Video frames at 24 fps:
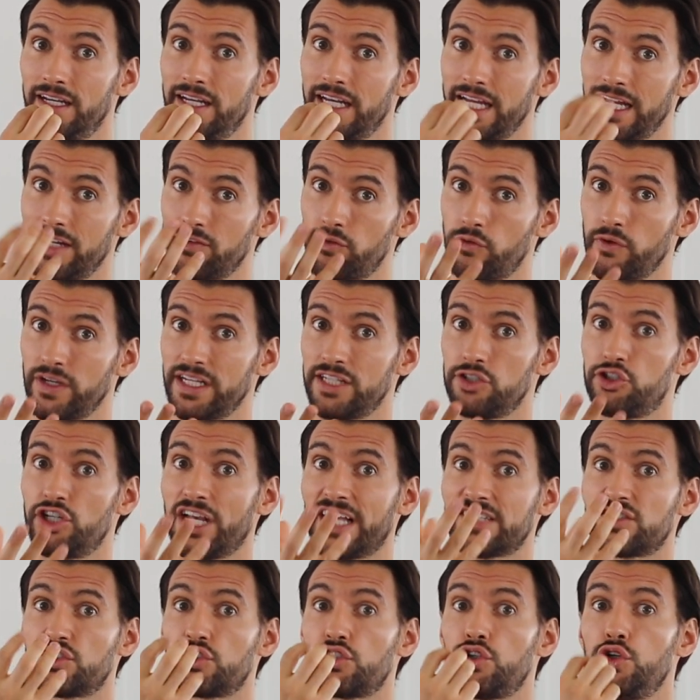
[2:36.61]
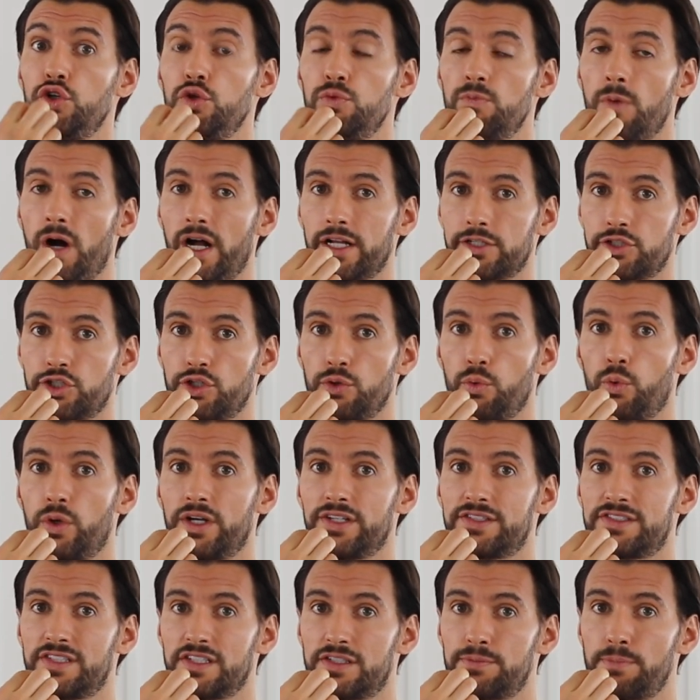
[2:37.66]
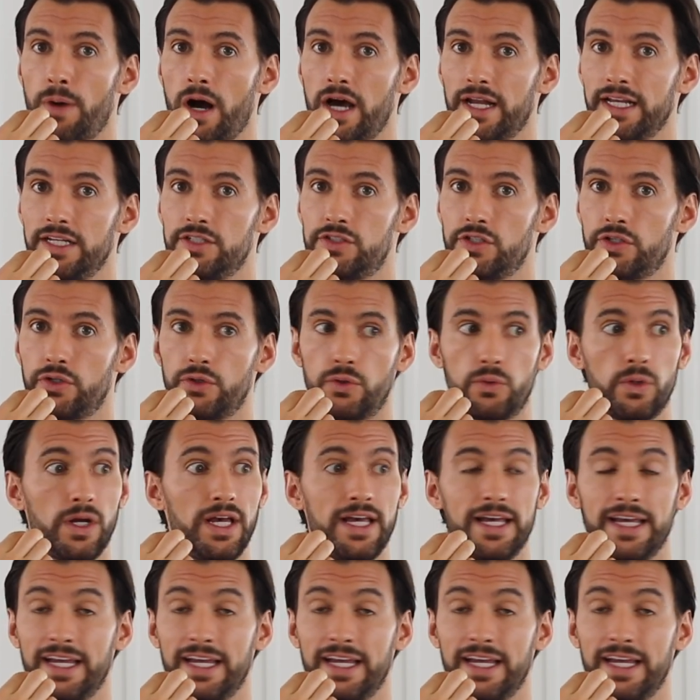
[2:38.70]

if we ingest too much, what does this body do?